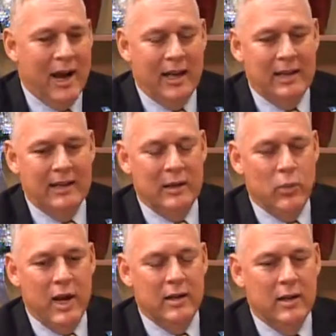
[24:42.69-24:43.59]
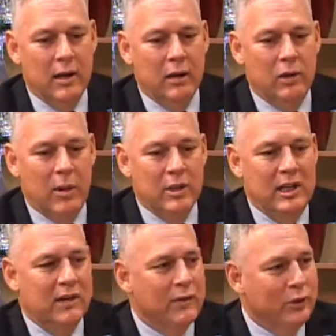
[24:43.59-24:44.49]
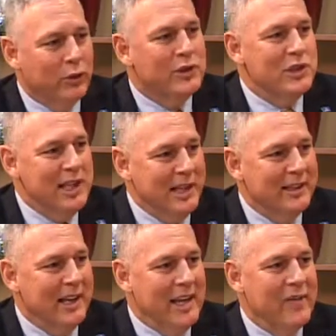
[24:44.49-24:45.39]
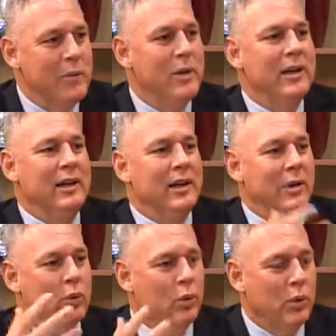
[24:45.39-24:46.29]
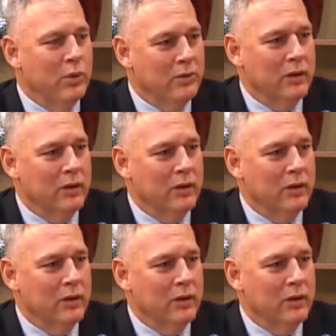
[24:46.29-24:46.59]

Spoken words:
And I think that when Dominica first did it and everybody arose,